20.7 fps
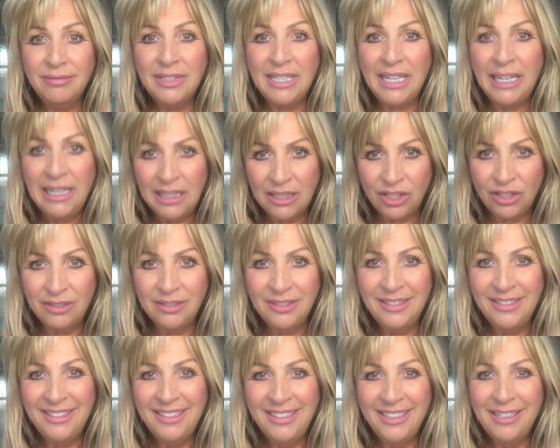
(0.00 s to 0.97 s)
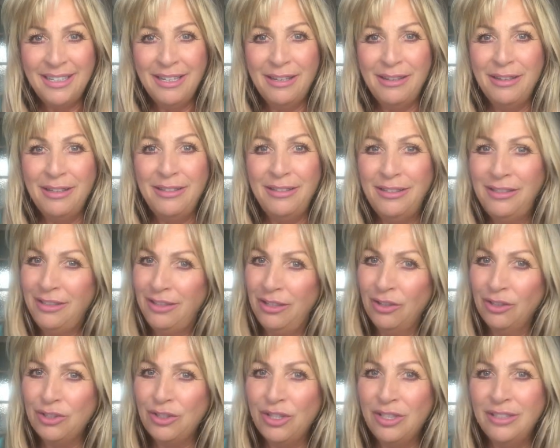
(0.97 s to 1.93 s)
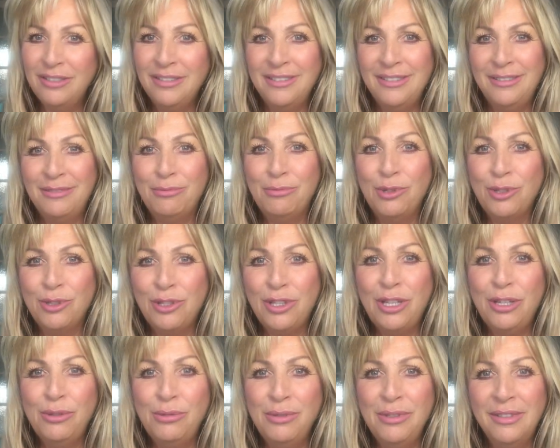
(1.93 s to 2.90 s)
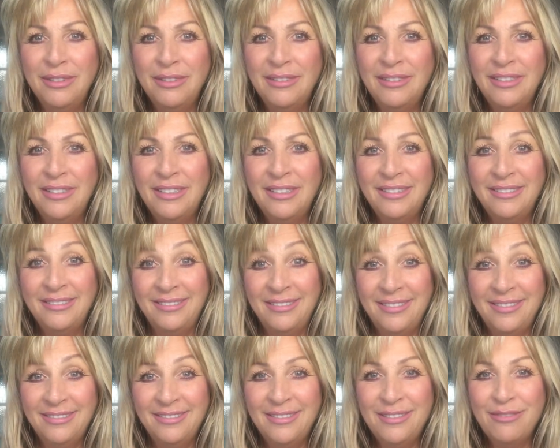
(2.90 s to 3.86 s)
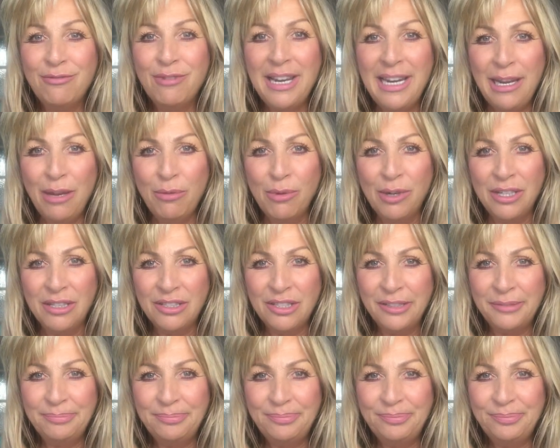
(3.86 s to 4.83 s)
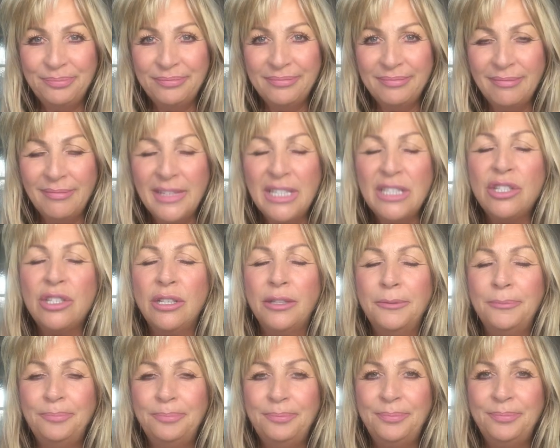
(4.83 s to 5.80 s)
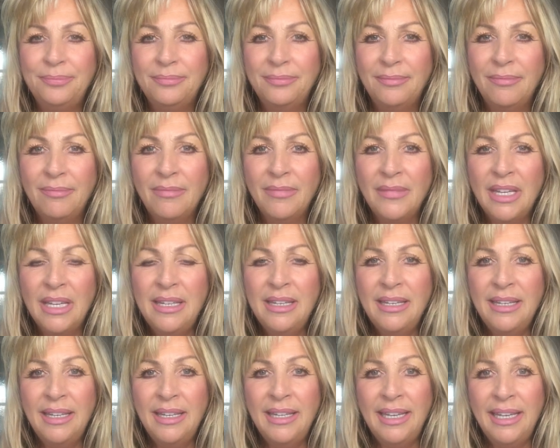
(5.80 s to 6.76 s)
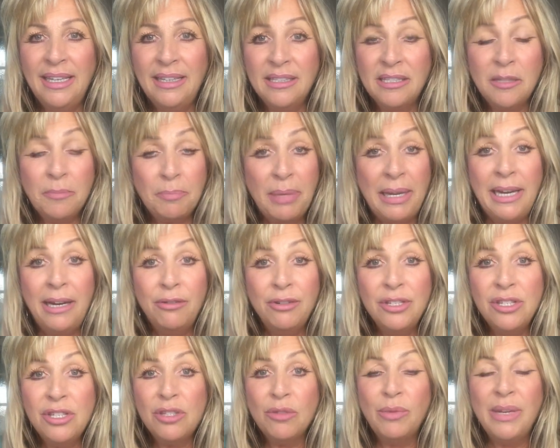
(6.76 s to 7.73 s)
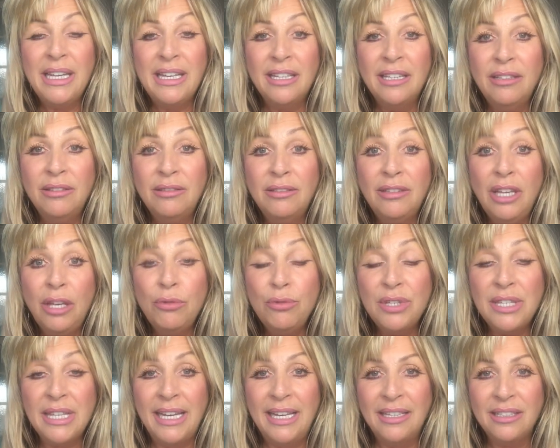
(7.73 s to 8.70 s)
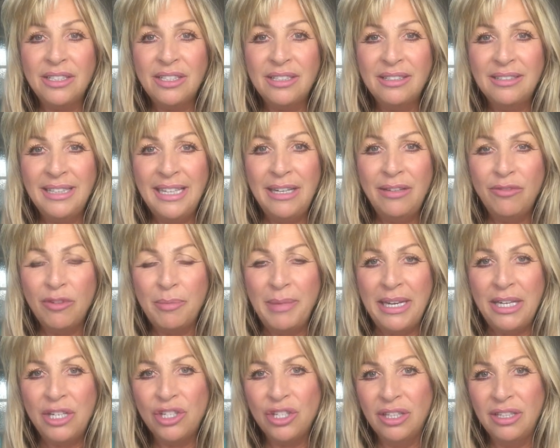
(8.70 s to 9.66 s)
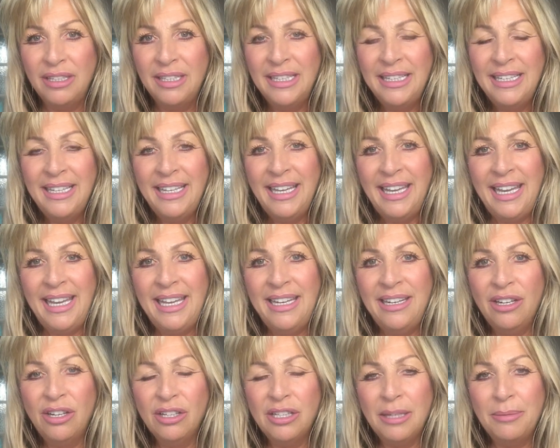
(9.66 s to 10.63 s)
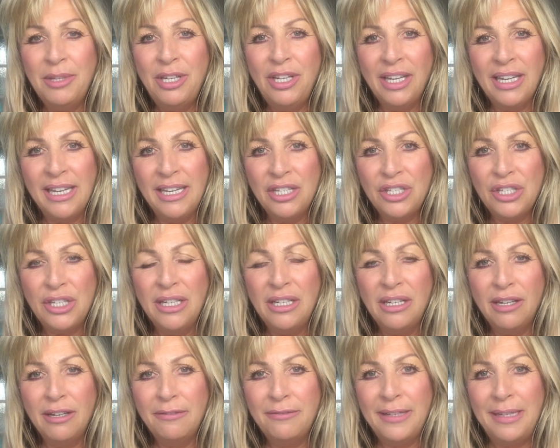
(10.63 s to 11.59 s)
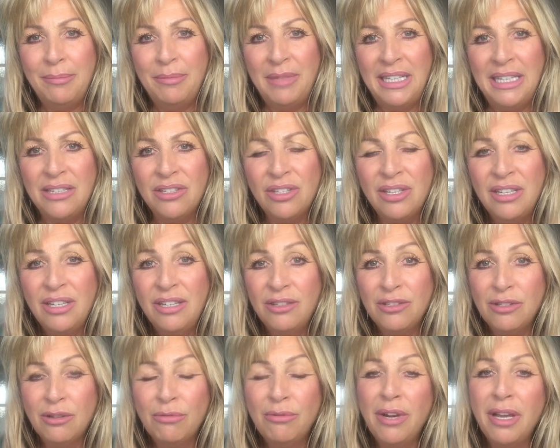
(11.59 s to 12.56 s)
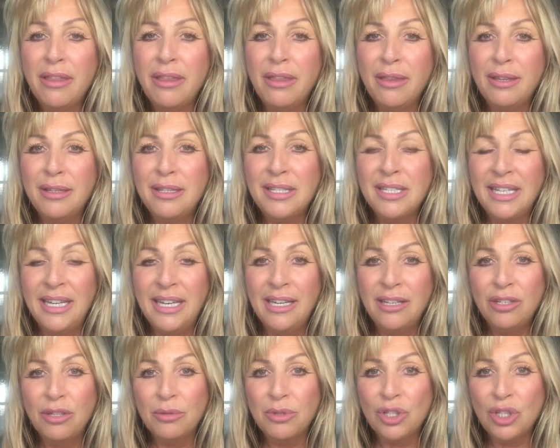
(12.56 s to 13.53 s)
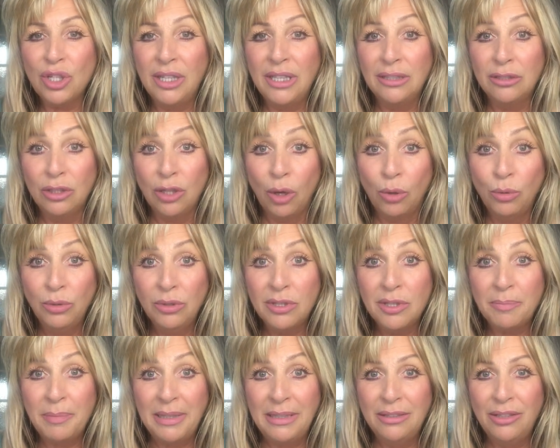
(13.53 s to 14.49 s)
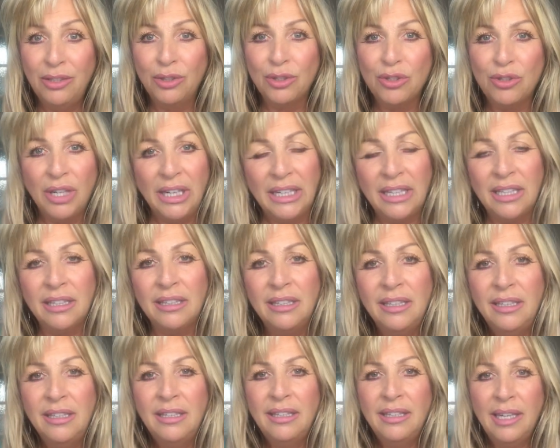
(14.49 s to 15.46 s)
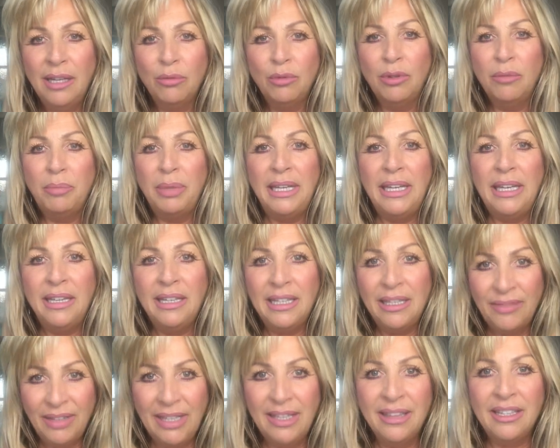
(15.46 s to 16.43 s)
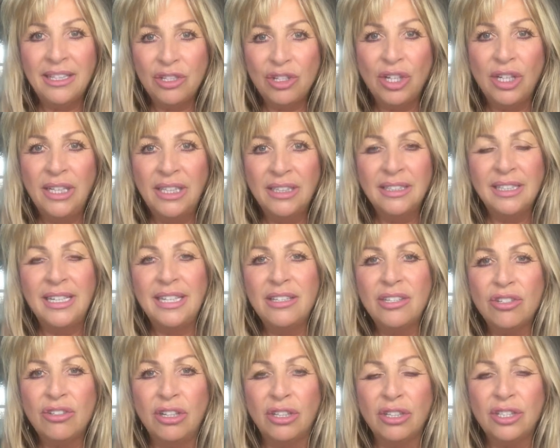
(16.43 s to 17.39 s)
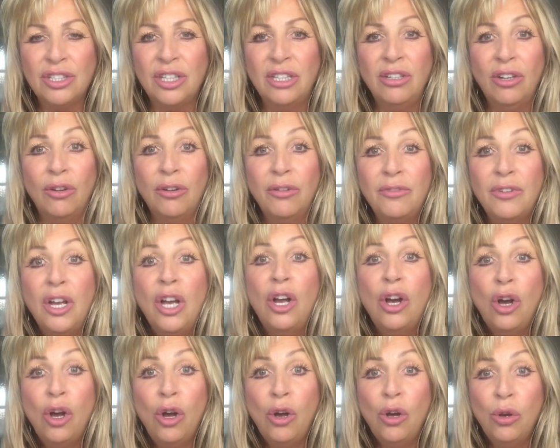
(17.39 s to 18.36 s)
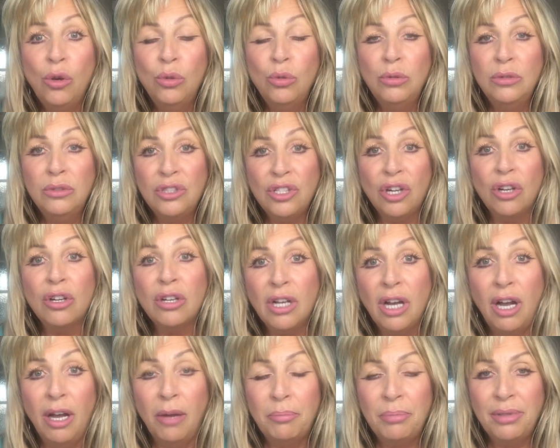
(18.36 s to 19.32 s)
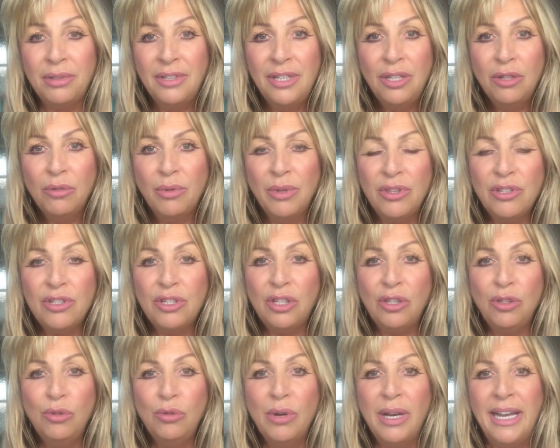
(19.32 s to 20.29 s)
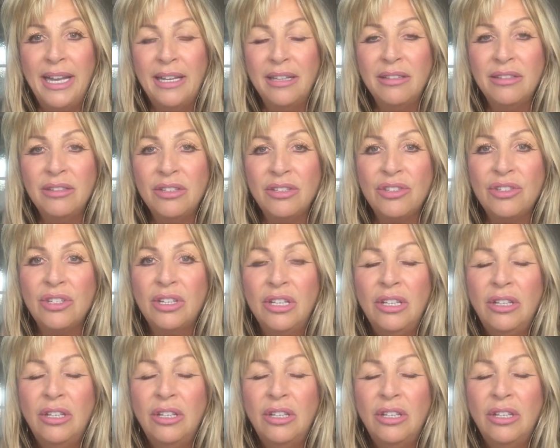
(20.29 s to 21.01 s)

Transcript: tell it, not what you really want. So as parents, we can use that information in our communication in our families. So rather than saying to a child, "Don't spill your drink," it would be giving the child an instruction of hold your cup with two hands.